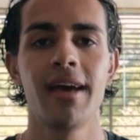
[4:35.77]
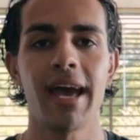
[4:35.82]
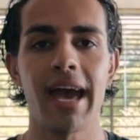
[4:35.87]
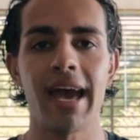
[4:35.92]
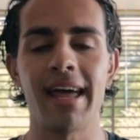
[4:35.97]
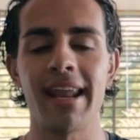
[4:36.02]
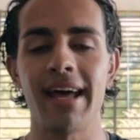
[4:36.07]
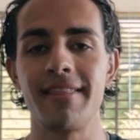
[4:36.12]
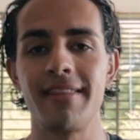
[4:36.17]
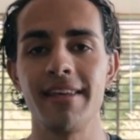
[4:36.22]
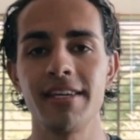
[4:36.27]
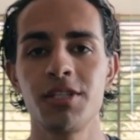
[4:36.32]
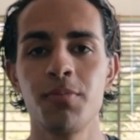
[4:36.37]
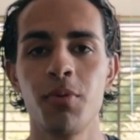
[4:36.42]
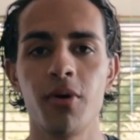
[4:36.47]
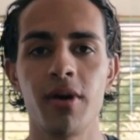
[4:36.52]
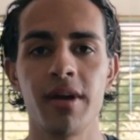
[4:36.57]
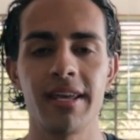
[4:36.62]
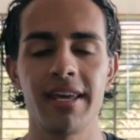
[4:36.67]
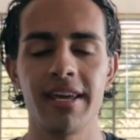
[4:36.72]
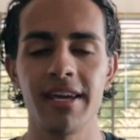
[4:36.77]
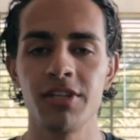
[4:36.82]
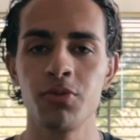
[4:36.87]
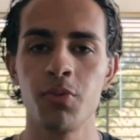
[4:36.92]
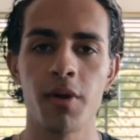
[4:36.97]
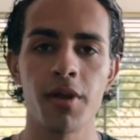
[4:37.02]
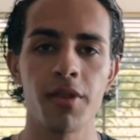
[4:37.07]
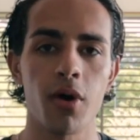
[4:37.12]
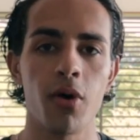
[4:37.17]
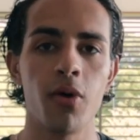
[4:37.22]
And at this point, he is
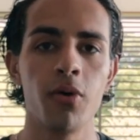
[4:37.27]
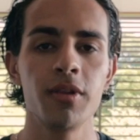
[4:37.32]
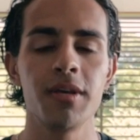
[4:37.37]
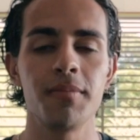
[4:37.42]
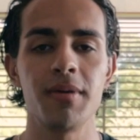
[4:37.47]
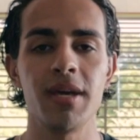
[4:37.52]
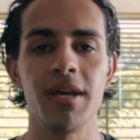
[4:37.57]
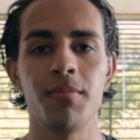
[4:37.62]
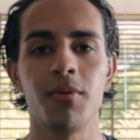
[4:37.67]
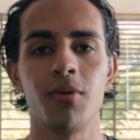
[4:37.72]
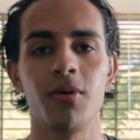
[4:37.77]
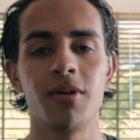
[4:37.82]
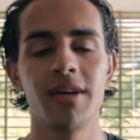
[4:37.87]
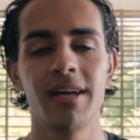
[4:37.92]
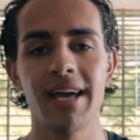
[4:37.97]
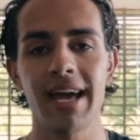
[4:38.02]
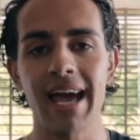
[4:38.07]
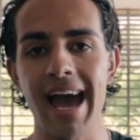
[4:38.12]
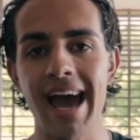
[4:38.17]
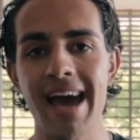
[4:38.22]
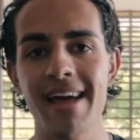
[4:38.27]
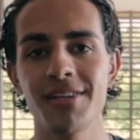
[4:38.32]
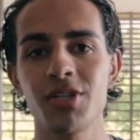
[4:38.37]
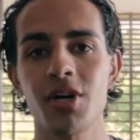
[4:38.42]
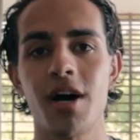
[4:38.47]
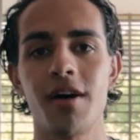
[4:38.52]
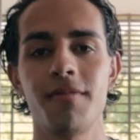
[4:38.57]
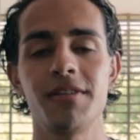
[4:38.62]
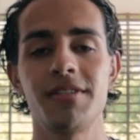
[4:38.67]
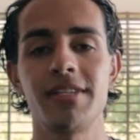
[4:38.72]
one of the only people at his
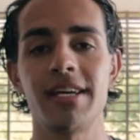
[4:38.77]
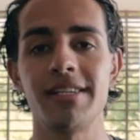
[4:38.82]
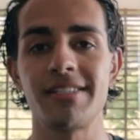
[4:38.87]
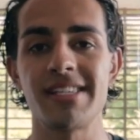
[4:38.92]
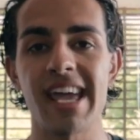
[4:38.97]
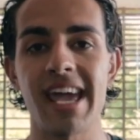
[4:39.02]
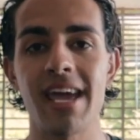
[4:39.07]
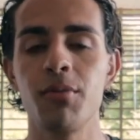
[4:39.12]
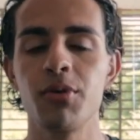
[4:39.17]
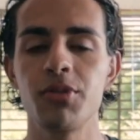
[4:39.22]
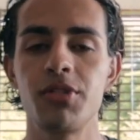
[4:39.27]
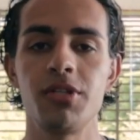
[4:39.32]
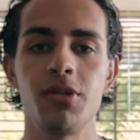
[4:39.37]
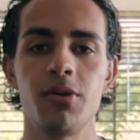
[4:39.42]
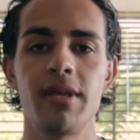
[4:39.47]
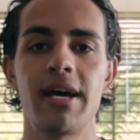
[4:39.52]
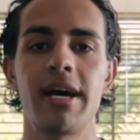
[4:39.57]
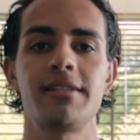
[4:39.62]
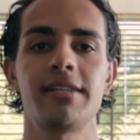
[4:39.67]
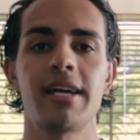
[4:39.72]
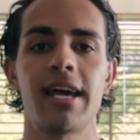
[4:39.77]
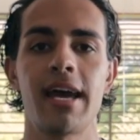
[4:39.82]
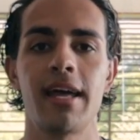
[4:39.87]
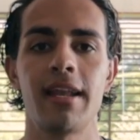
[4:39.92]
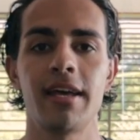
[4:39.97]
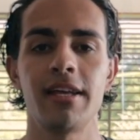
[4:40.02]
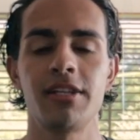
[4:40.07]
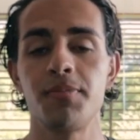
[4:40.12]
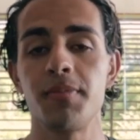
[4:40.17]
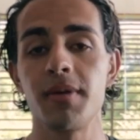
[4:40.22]
office that is able to do that.
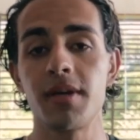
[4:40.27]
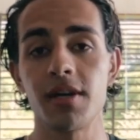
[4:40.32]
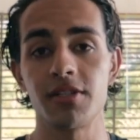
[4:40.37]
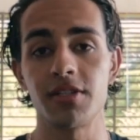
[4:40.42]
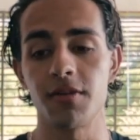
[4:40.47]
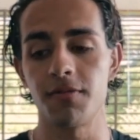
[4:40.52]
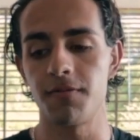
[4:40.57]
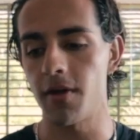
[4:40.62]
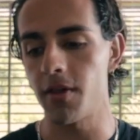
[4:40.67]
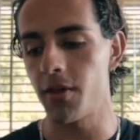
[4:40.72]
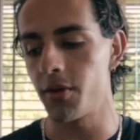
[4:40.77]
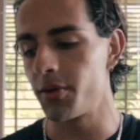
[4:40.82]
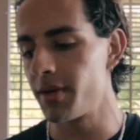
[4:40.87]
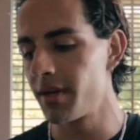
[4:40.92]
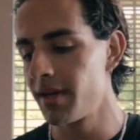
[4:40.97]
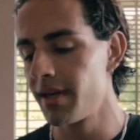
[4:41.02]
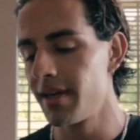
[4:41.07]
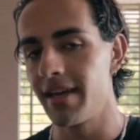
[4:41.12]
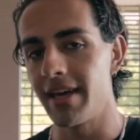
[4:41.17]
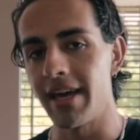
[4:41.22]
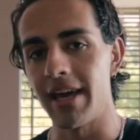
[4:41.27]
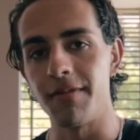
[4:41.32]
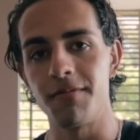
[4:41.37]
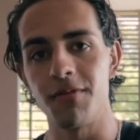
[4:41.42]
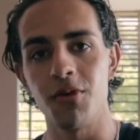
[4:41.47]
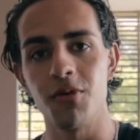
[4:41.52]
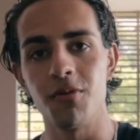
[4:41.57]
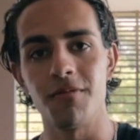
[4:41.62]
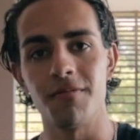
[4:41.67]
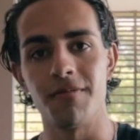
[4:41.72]
And it's because he followed a
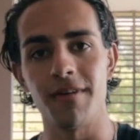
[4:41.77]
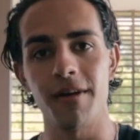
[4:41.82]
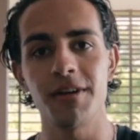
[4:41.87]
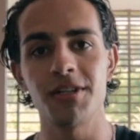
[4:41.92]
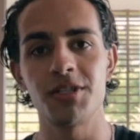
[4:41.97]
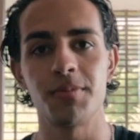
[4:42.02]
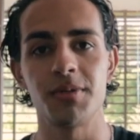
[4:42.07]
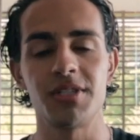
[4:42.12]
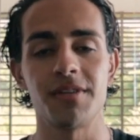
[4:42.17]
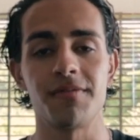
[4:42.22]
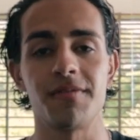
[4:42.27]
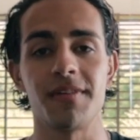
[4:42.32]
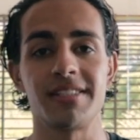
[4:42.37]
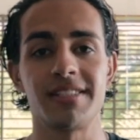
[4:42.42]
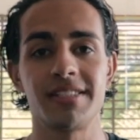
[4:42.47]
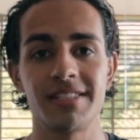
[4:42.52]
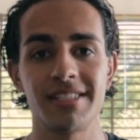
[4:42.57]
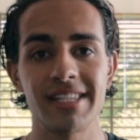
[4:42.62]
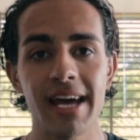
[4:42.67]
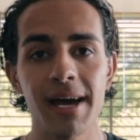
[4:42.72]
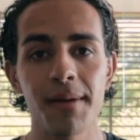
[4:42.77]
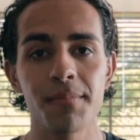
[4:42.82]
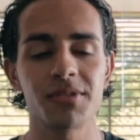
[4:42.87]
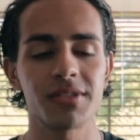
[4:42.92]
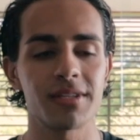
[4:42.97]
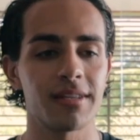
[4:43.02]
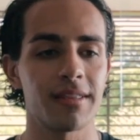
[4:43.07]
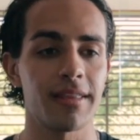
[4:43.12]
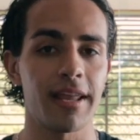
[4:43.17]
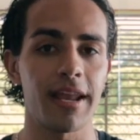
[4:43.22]
few very specific
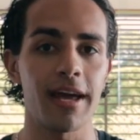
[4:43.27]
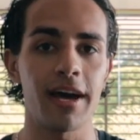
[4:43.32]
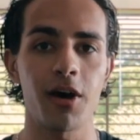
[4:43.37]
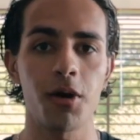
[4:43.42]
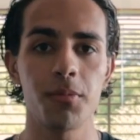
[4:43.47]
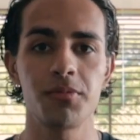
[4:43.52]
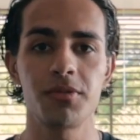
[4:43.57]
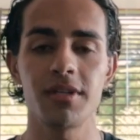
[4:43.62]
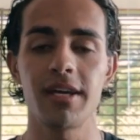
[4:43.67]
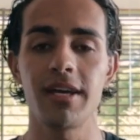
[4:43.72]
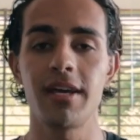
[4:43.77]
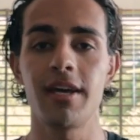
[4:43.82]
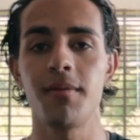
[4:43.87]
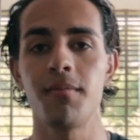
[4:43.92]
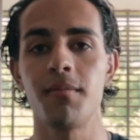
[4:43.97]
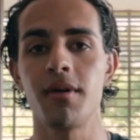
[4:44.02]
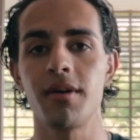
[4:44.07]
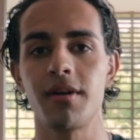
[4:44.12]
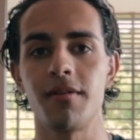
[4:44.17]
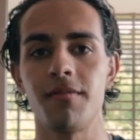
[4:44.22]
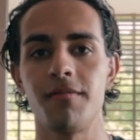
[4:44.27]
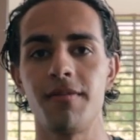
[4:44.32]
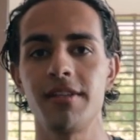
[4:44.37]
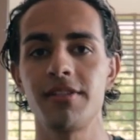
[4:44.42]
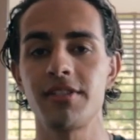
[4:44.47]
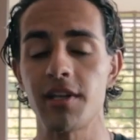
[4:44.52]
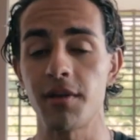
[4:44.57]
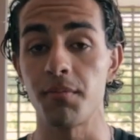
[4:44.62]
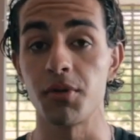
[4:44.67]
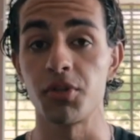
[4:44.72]
steps that helped him
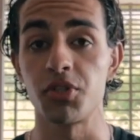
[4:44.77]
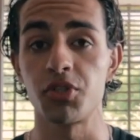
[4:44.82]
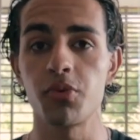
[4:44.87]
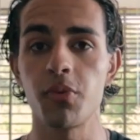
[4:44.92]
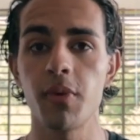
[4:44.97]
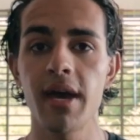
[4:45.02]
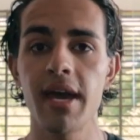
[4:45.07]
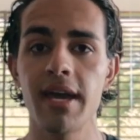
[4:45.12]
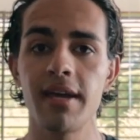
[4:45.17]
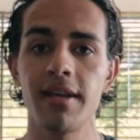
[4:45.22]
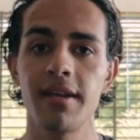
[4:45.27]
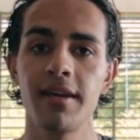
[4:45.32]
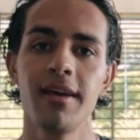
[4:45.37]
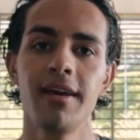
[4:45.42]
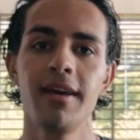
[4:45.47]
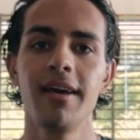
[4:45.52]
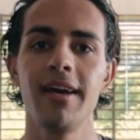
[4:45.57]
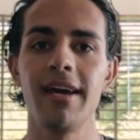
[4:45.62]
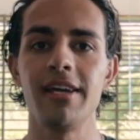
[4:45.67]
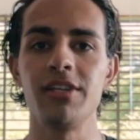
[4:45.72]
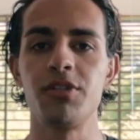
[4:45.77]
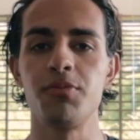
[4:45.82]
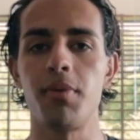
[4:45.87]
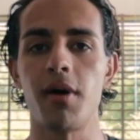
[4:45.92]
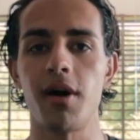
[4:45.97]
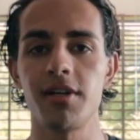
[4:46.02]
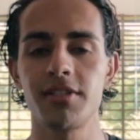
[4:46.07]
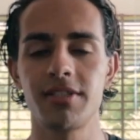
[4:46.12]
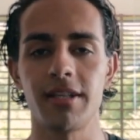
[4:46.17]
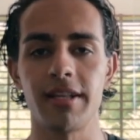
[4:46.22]
convince and persuade his
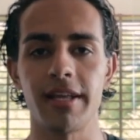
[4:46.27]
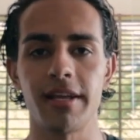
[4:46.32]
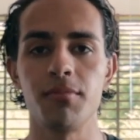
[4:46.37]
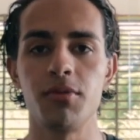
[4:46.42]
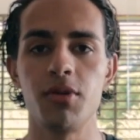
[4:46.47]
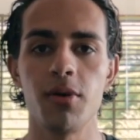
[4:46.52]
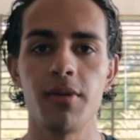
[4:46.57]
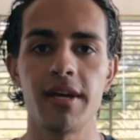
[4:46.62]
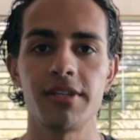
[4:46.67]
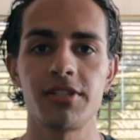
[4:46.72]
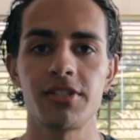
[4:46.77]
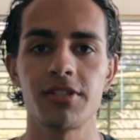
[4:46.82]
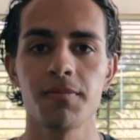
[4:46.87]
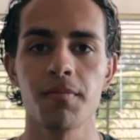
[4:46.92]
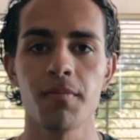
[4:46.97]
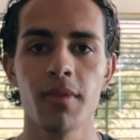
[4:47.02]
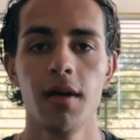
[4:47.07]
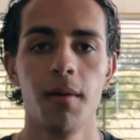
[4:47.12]
boss to let him do this.